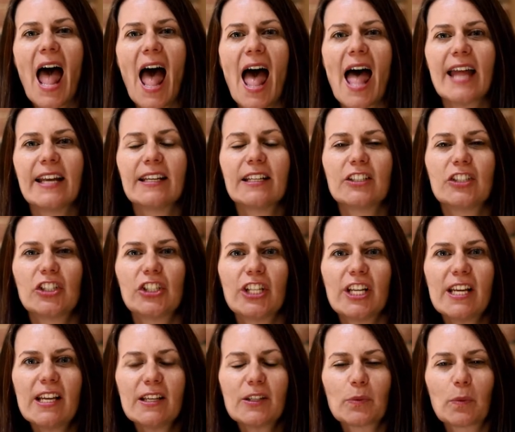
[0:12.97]
and
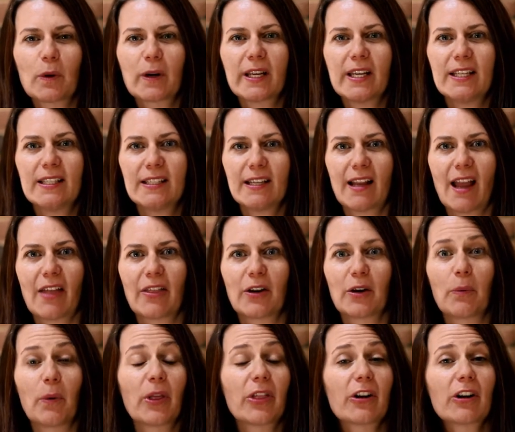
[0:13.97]
she is working
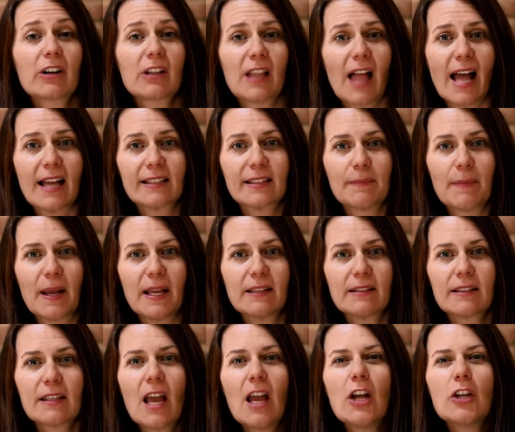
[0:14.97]
together with her
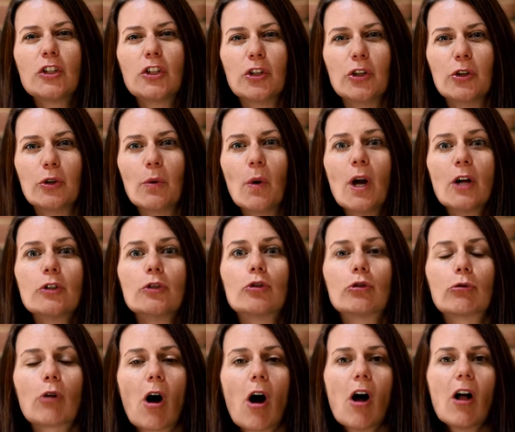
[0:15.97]
classmates to
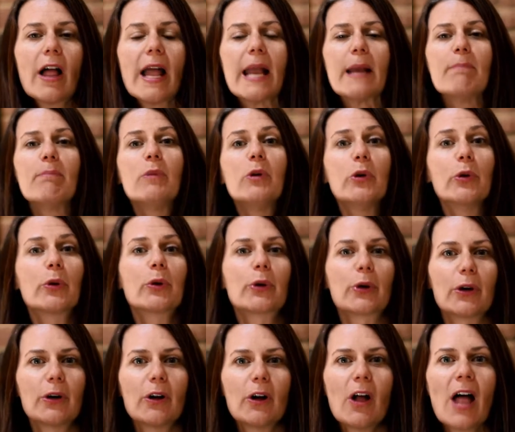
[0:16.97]
draw a
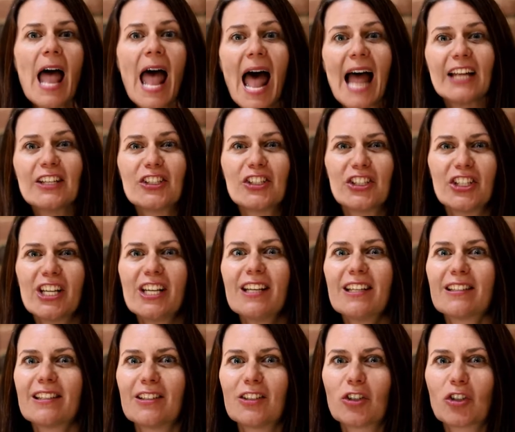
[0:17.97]
mural, and she
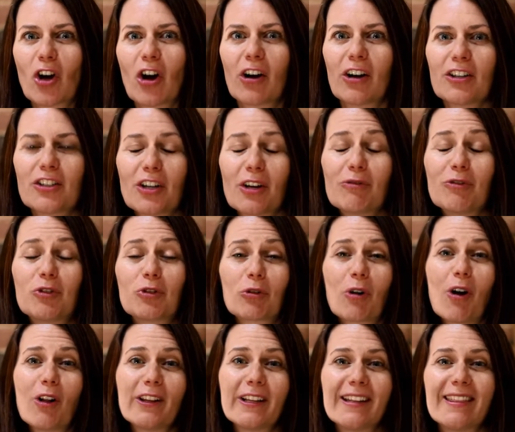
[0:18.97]
is in charge of
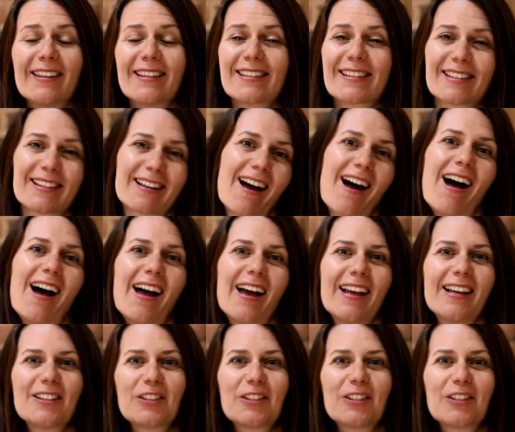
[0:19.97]
drawing the sky.